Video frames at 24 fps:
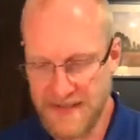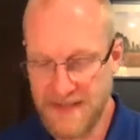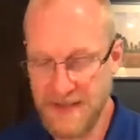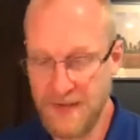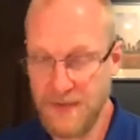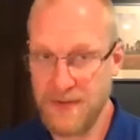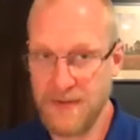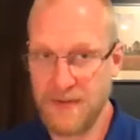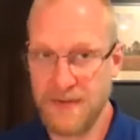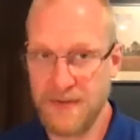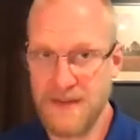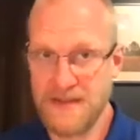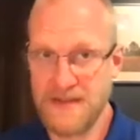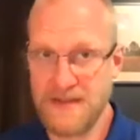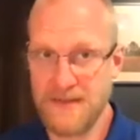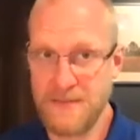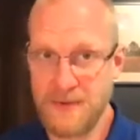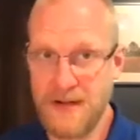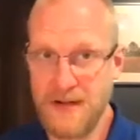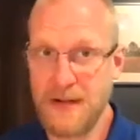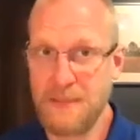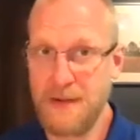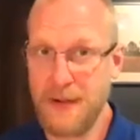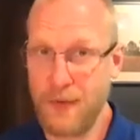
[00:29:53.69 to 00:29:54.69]
So this is
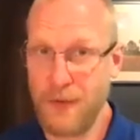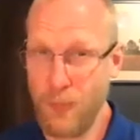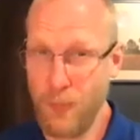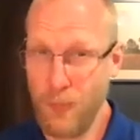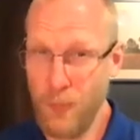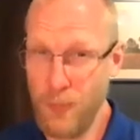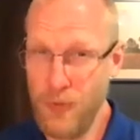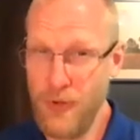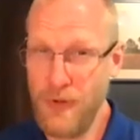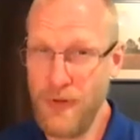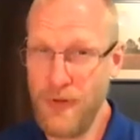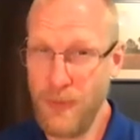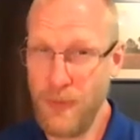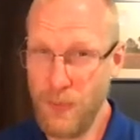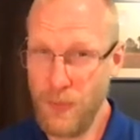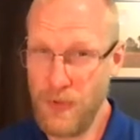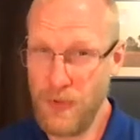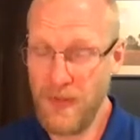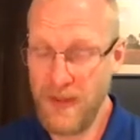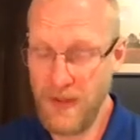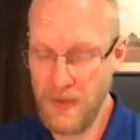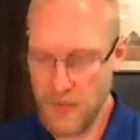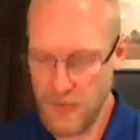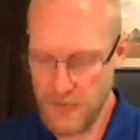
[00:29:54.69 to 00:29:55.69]
talking about a really,
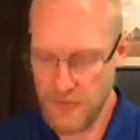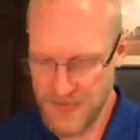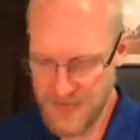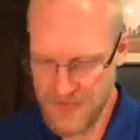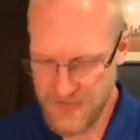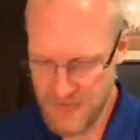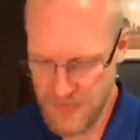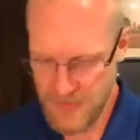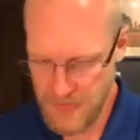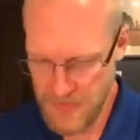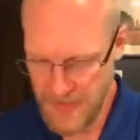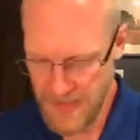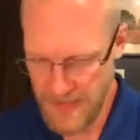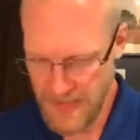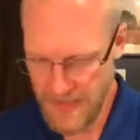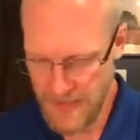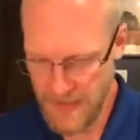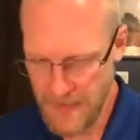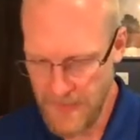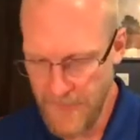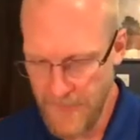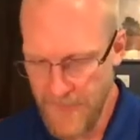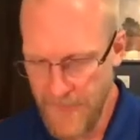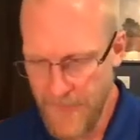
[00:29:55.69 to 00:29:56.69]
really old story
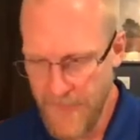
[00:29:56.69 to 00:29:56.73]
here.